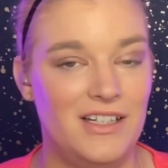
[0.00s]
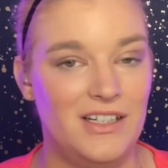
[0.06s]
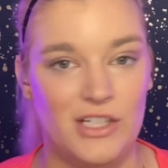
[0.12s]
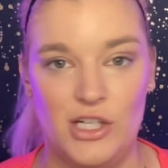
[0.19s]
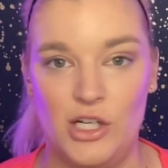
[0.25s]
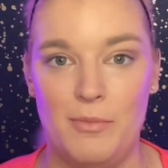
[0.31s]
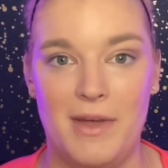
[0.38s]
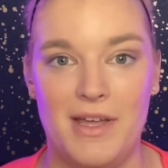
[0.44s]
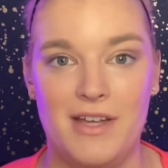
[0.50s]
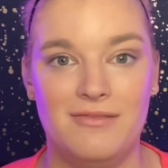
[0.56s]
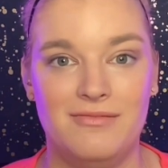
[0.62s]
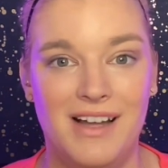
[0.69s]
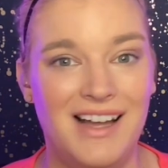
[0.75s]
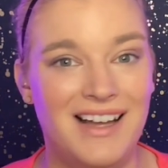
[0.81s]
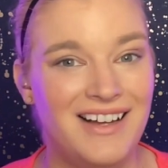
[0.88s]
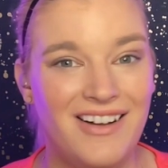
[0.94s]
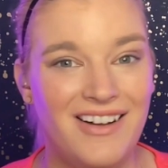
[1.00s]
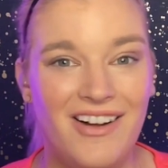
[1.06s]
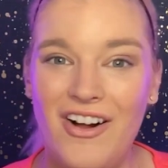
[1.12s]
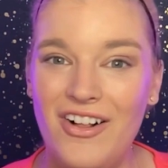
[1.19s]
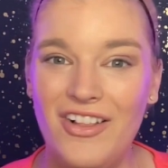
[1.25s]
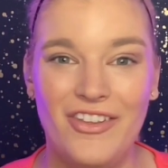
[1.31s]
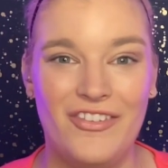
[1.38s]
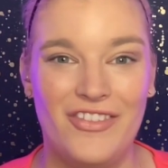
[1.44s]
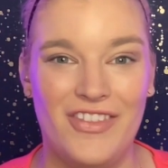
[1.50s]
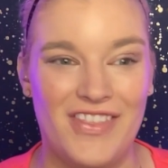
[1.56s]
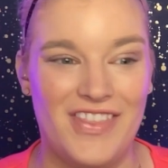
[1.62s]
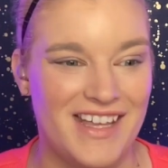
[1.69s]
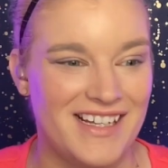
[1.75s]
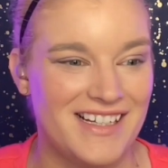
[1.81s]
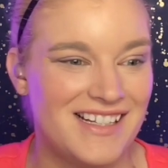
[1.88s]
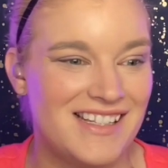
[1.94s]
human, all of the
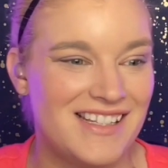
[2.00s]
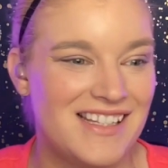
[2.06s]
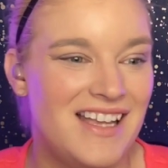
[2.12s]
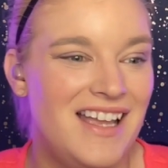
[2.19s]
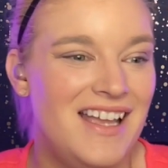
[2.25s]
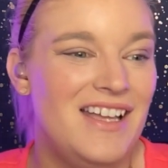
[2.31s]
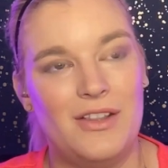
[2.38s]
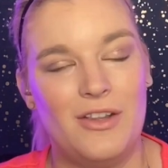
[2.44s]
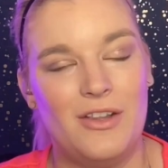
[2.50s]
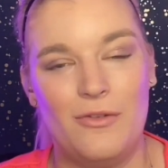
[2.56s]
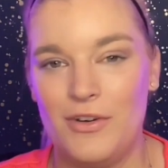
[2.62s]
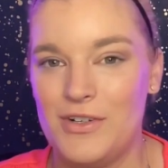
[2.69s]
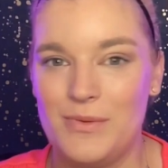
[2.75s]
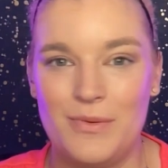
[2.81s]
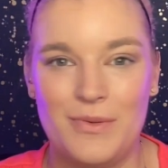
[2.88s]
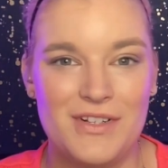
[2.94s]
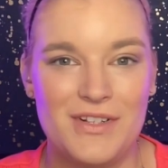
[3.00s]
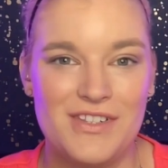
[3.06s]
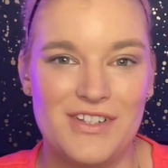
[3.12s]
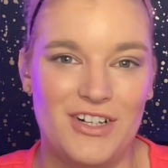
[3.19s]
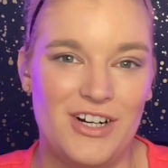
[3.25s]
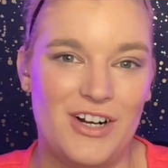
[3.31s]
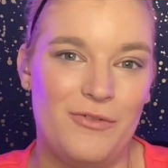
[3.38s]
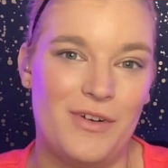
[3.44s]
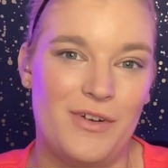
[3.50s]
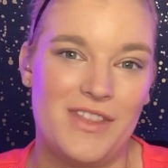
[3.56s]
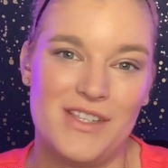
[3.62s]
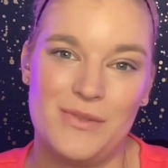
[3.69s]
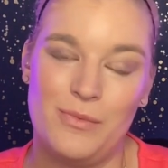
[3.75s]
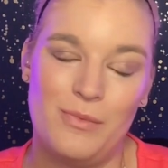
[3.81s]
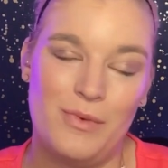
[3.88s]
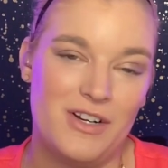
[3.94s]
things. The first one we're going to start off with
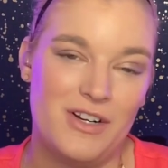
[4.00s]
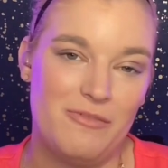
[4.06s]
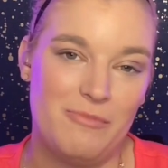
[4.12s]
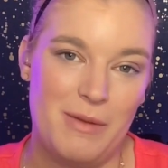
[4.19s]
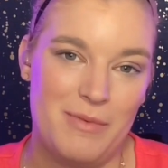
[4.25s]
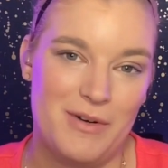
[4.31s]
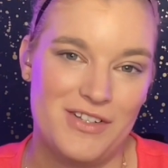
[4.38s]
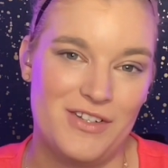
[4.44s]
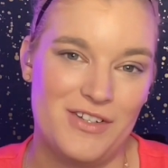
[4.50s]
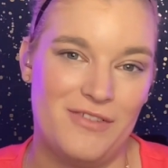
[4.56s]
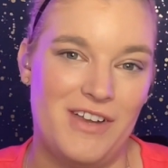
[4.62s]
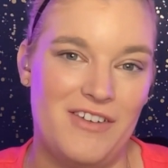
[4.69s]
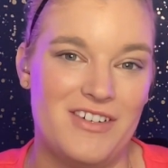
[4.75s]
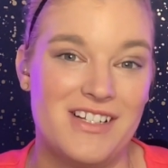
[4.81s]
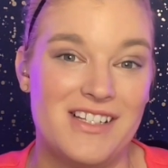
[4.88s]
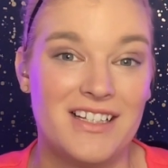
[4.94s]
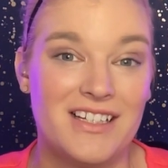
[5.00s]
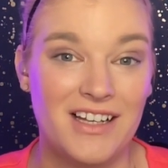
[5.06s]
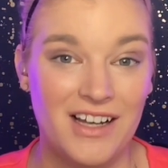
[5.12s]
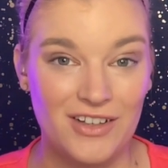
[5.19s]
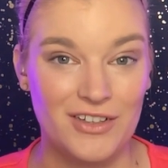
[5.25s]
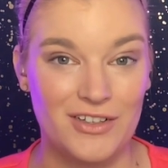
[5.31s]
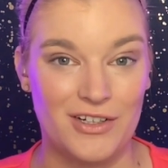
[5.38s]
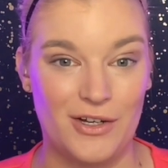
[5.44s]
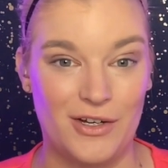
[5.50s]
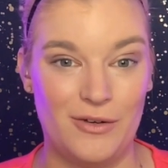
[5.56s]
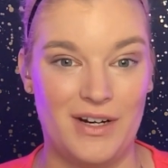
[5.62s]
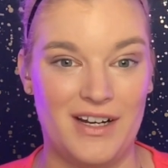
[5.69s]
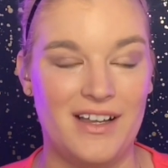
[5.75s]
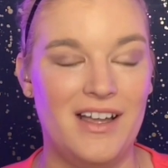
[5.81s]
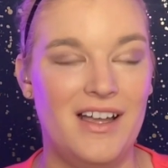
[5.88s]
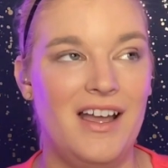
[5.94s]
is one of my personal favorites, color
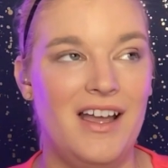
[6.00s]
coding.